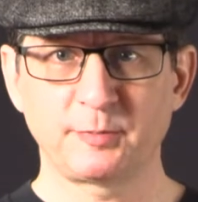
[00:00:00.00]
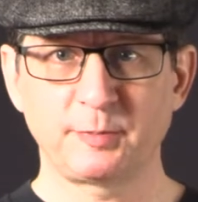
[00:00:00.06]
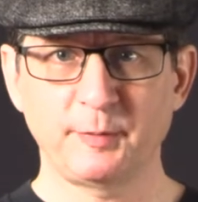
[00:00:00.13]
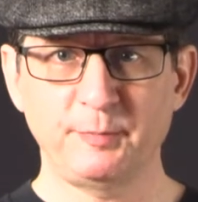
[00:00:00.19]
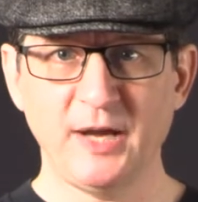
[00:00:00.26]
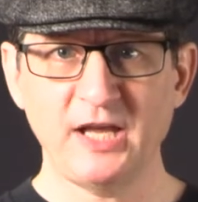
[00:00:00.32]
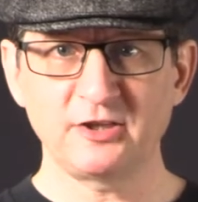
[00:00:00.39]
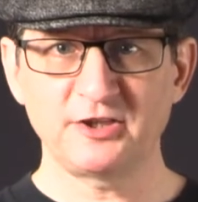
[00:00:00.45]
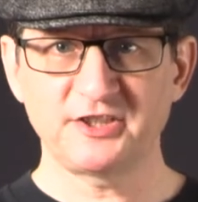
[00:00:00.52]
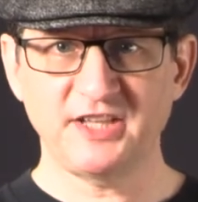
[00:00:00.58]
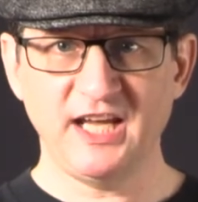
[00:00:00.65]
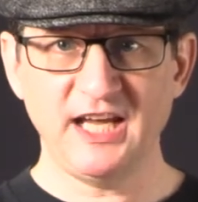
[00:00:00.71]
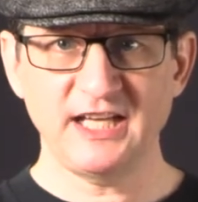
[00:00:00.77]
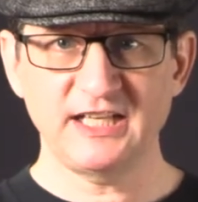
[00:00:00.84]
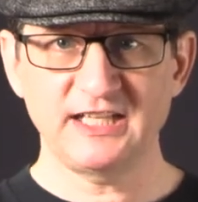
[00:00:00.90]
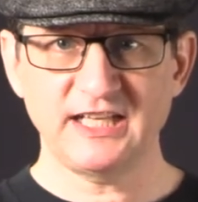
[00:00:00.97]
propellered
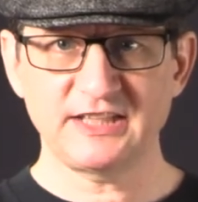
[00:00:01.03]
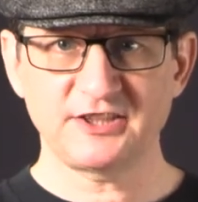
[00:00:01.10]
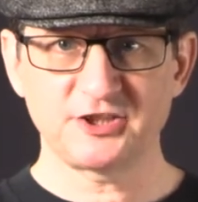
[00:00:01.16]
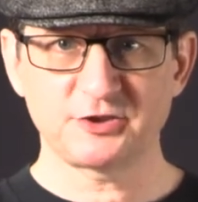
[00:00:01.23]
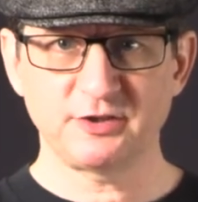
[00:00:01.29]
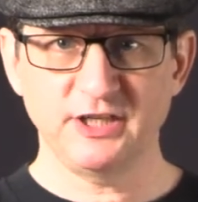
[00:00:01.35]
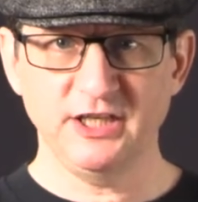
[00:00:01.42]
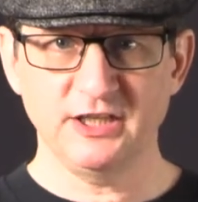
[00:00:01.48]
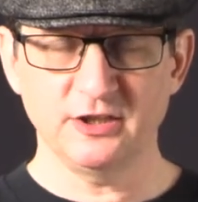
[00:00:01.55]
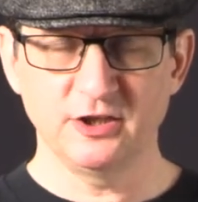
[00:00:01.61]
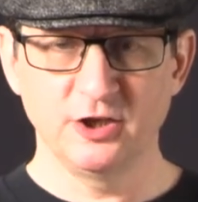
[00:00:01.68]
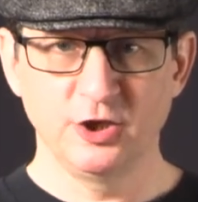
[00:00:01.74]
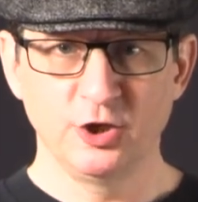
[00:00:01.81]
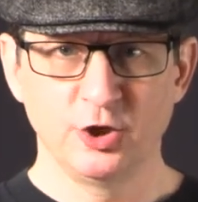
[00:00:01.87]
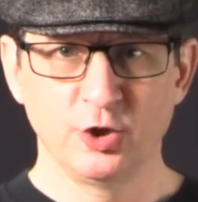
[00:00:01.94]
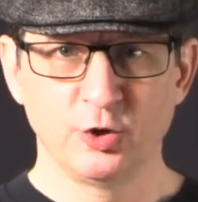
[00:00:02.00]
cannon at the train.
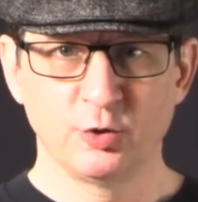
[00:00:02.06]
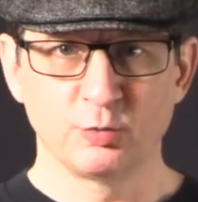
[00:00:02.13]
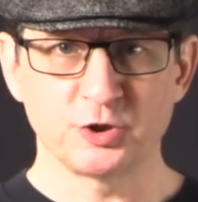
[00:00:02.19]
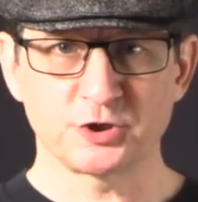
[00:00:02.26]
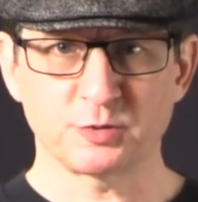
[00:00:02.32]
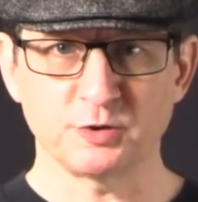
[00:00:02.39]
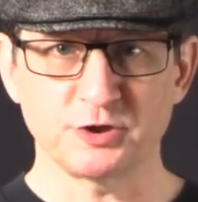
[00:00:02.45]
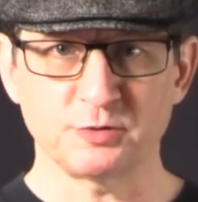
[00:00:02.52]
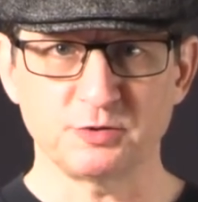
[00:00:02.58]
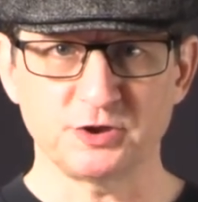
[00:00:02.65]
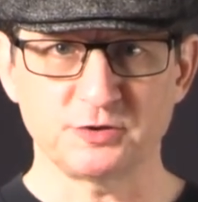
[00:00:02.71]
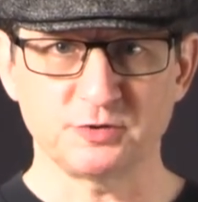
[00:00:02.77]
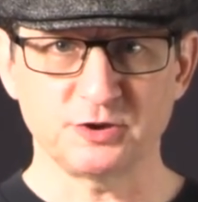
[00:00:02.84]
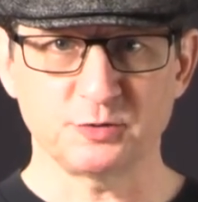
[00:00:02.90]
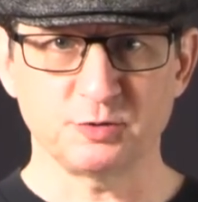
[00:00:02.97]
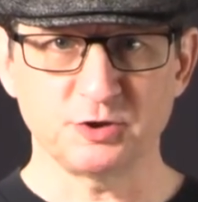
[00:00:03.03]
Whoosh, whoosh, whoosh,
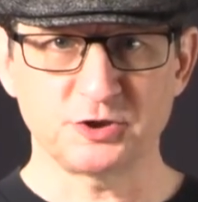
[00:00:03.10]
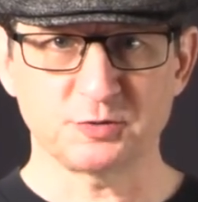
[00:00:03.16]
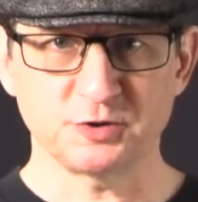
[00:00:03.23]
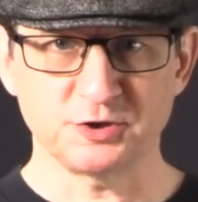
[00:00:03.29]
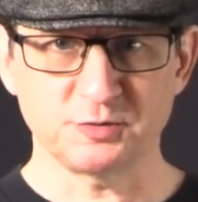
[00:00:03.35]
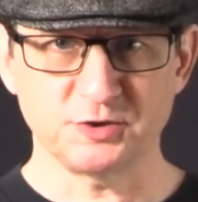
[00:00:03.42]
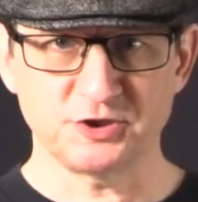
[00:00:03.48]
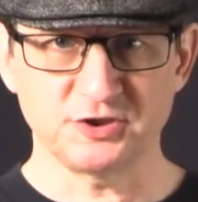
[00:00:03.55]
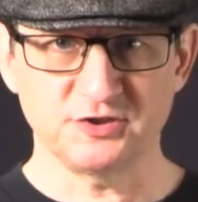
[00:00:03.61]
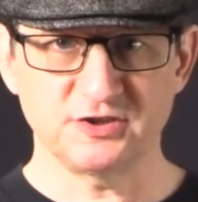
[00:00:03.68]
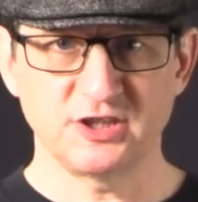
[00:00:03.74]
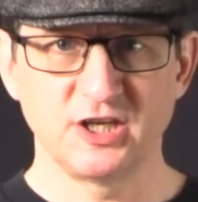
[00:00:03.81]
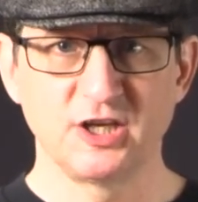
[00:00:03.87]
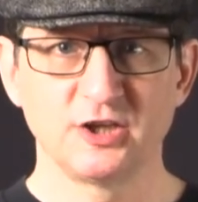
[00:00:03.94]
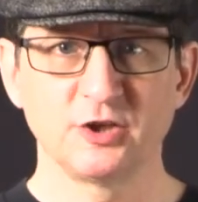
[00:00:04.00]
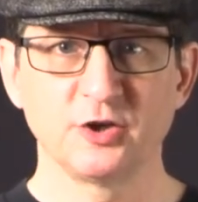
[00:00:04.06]
whoosh, whoosh, whoosh, whoosh,
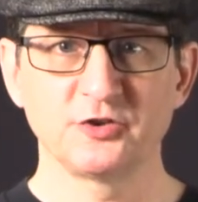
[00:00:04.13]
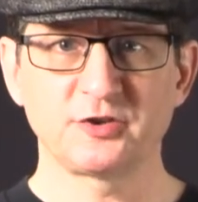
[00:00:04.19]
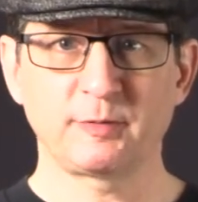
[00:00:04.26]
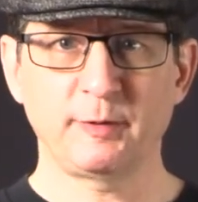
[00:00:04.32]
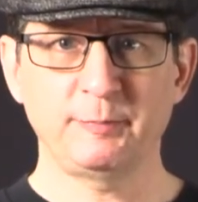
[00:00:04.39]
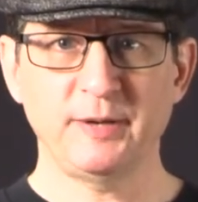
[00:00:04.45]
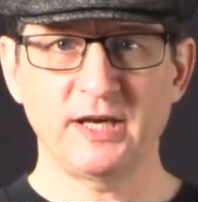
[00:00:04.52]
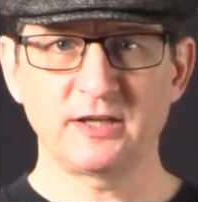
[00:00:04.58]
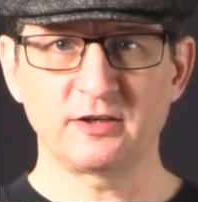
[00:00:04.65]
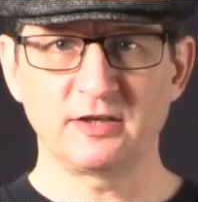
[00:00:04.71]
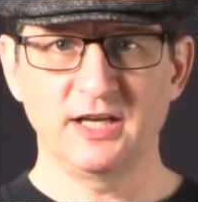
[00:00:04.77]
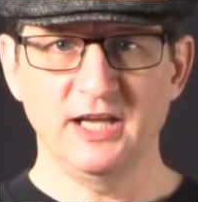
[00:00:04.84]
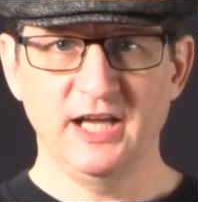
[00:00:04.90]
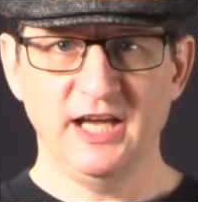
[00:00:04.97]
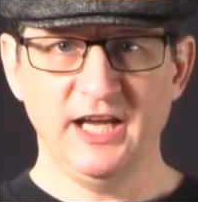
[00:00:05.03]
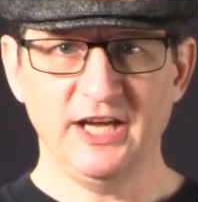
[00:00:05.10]
goes the propeller
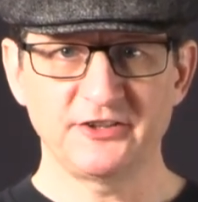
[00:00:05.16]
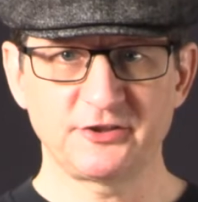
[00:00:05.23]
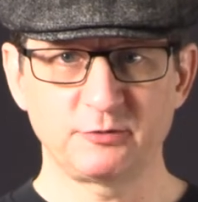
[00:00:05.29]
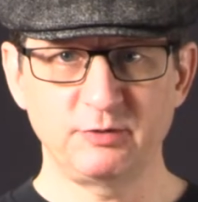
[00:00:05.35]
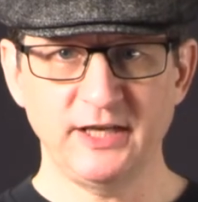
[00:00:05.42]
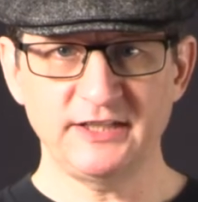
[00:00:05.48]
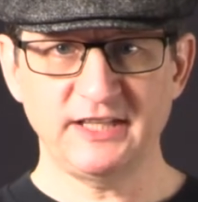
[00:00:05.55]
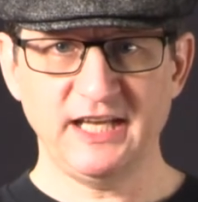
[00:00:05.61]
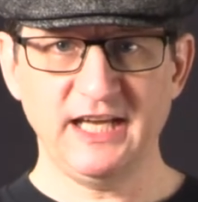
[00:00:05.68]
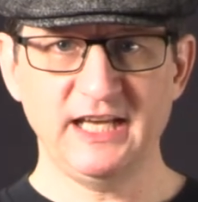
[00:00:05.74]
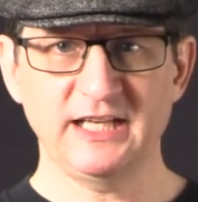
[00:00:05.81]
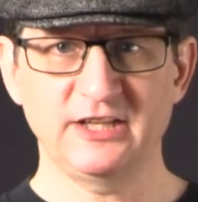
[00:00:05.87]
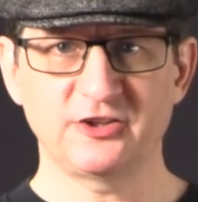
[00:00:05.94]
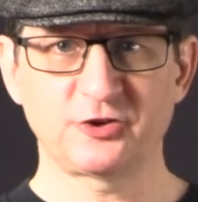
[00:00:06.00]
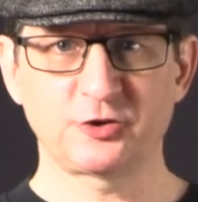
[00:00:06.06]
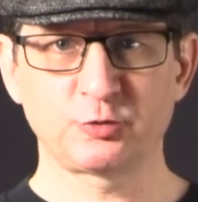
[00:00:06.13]
as the red
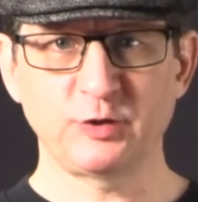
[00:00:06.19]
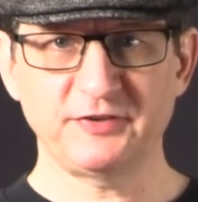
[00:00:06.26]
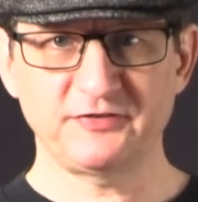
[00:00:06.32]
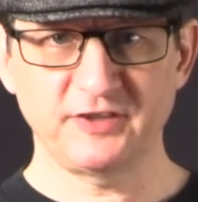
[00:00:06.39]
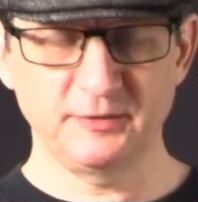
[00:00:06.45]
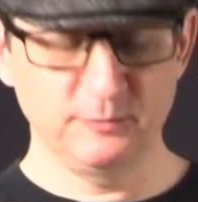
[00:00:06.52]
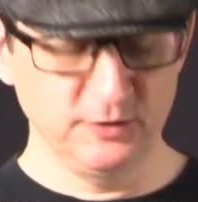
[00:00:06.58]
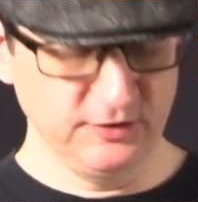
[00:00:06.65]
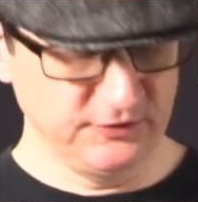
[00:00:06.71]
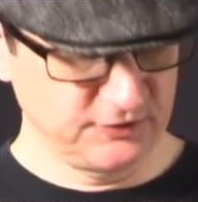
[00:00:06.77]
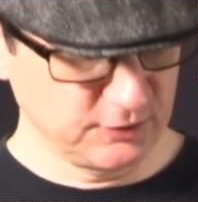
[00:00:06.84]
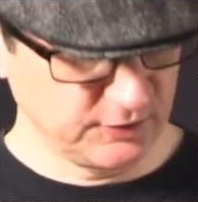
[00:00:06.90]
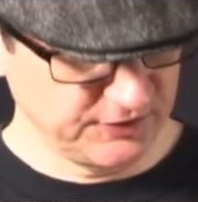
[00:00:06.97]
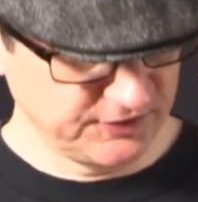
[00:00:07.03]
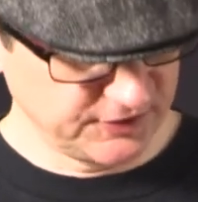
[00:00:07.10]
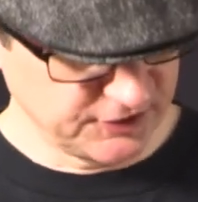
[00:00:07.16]
cannon swiftly moves towards the